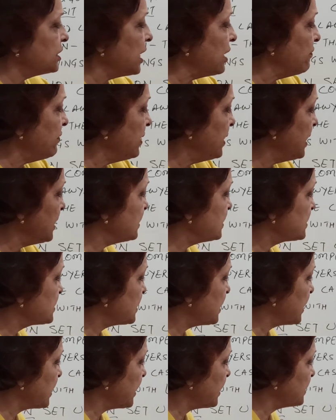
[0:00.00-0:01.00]
evidence
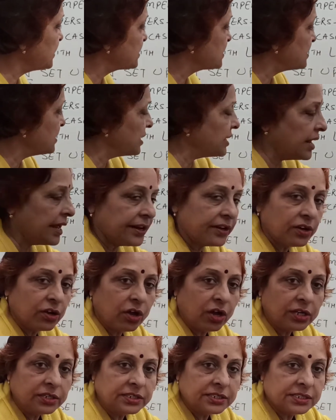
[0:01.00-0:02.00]
against the
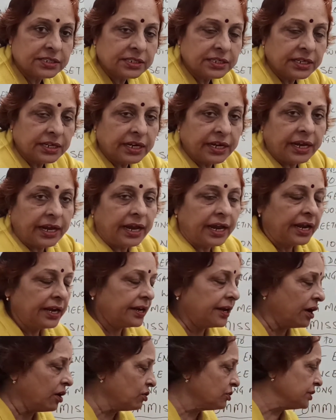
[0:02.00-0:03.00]
landlords,
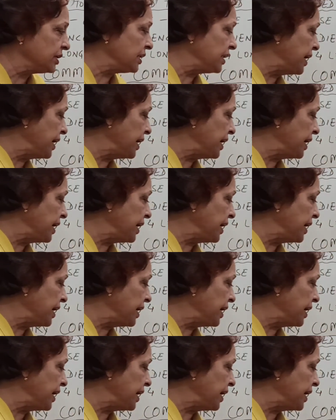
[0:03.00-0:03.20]
and now the